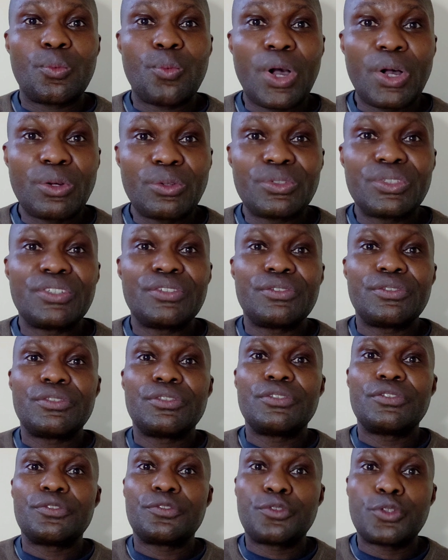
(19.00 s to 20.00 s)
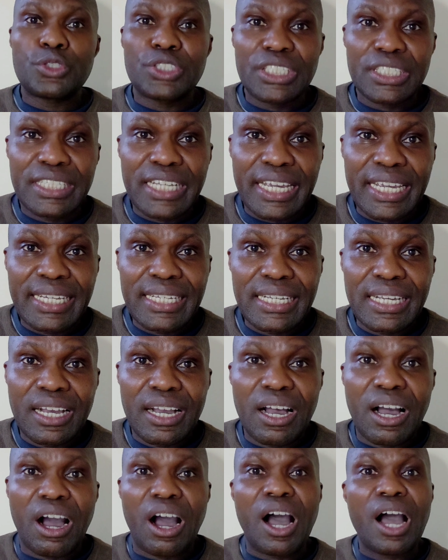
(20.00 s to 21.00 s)
Well, for today,
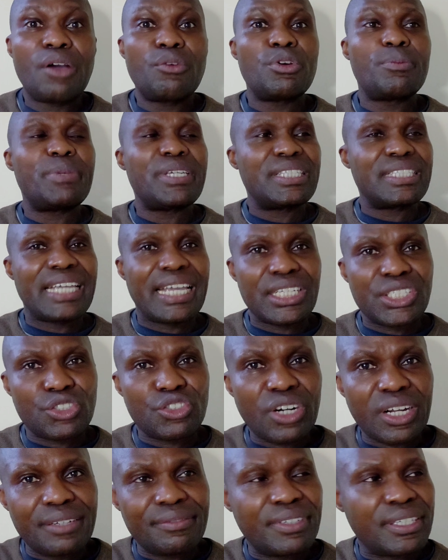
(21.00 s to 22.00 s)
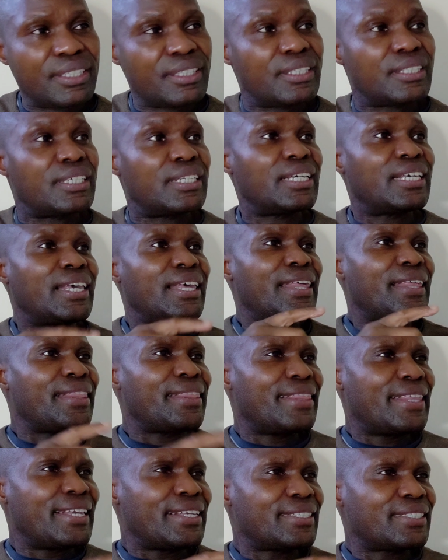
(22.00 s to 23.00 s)
I will be test driving
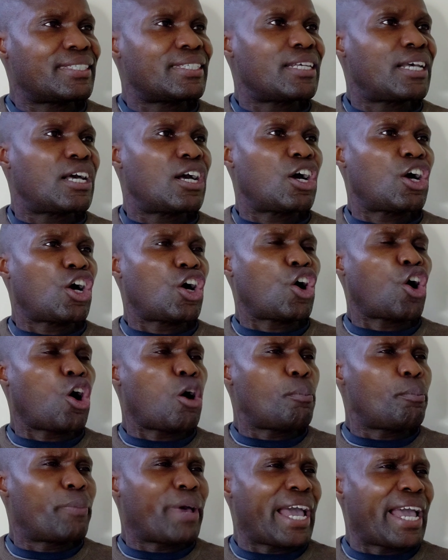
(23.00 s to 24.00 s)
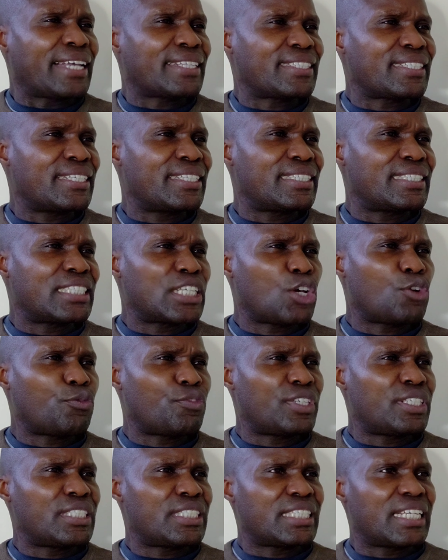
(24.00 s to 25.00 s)
this compact
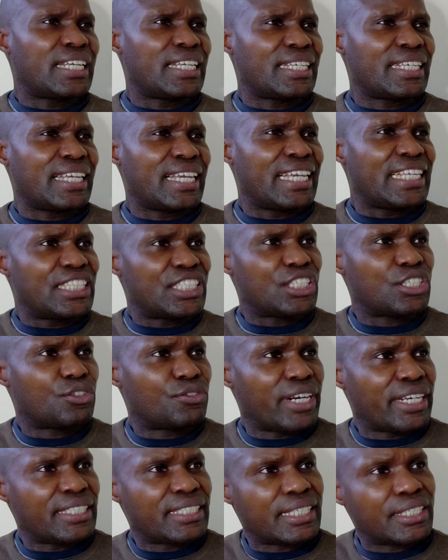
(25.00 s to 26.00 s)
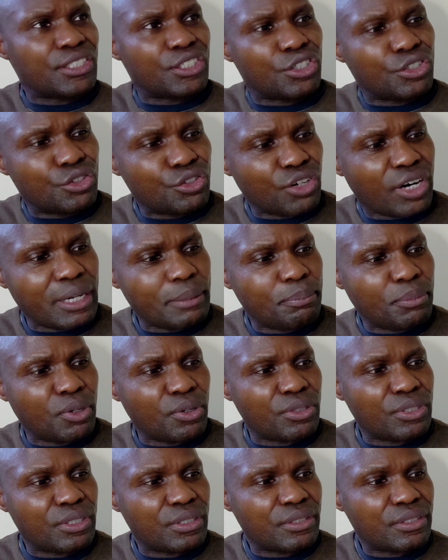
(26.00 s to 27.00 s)
selfie stick integrated
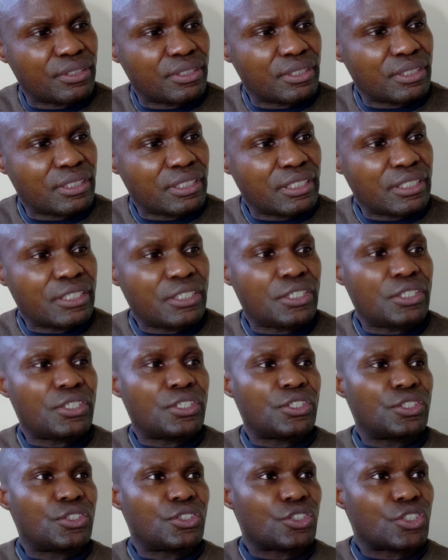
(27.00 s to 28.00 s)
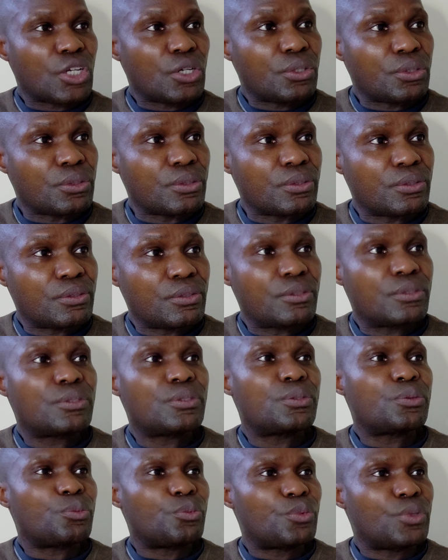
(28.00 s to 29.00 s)
tripod. So,
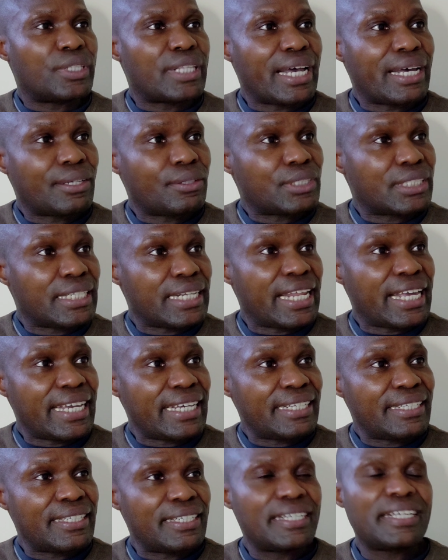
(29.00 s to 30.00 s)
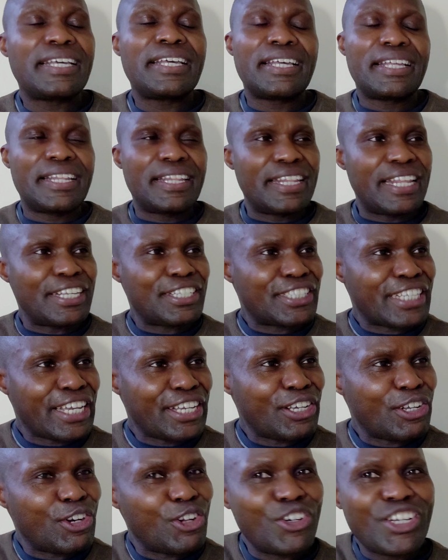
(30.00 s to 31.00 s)
without delay, let's
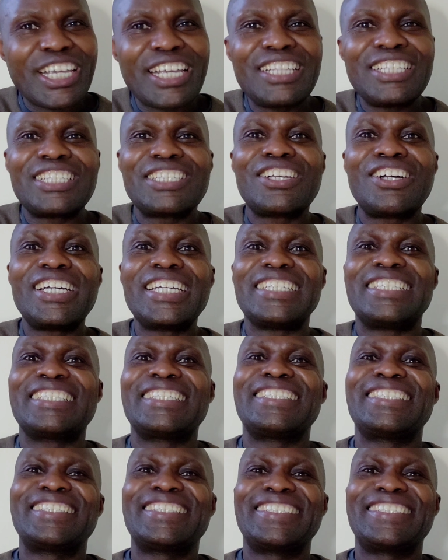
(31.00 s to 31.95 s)
take a look inside.